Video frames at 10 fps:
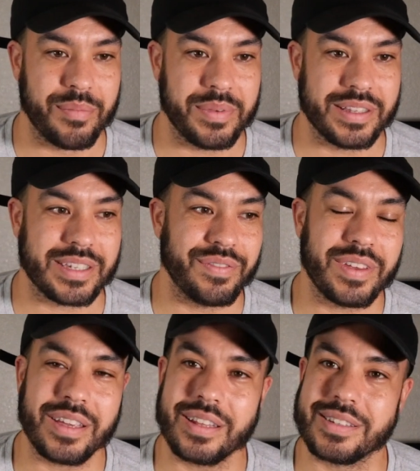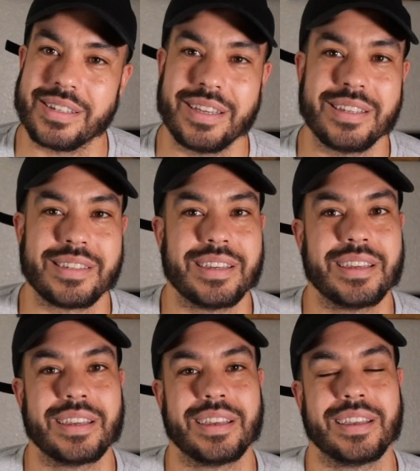It's convenient, it's
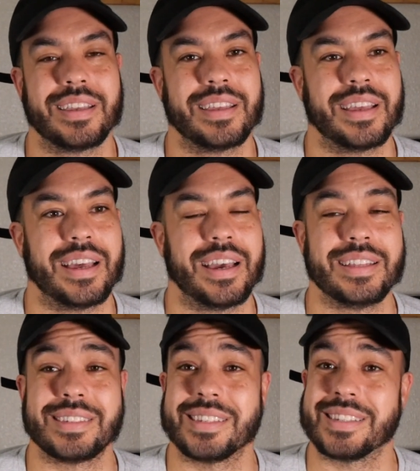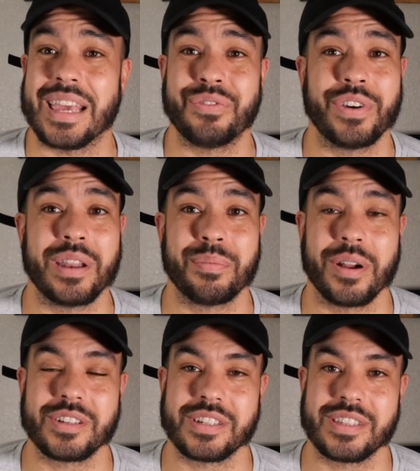easy, it's a safe way to
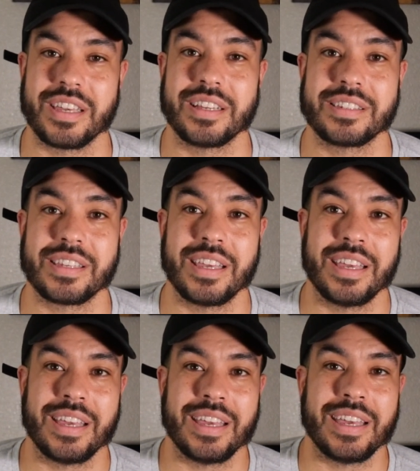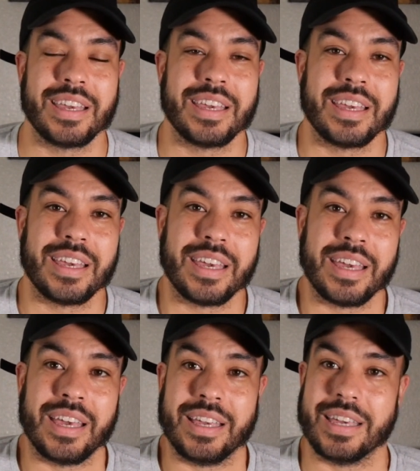purchase things.
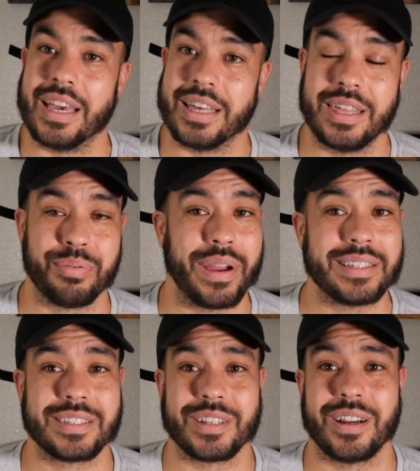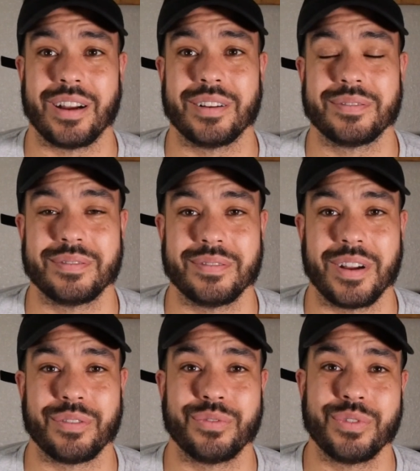Yeah, the prices are
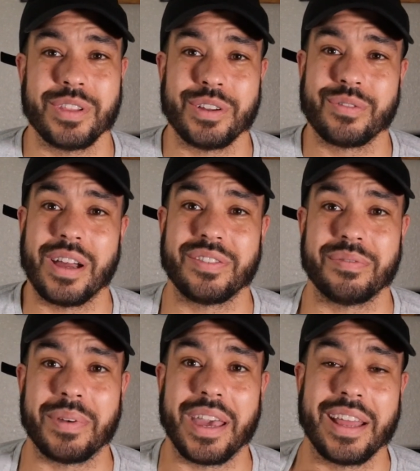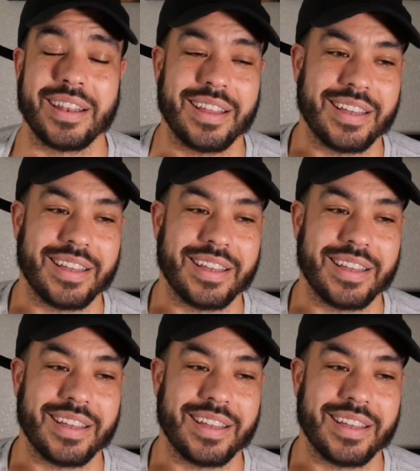really rough, man.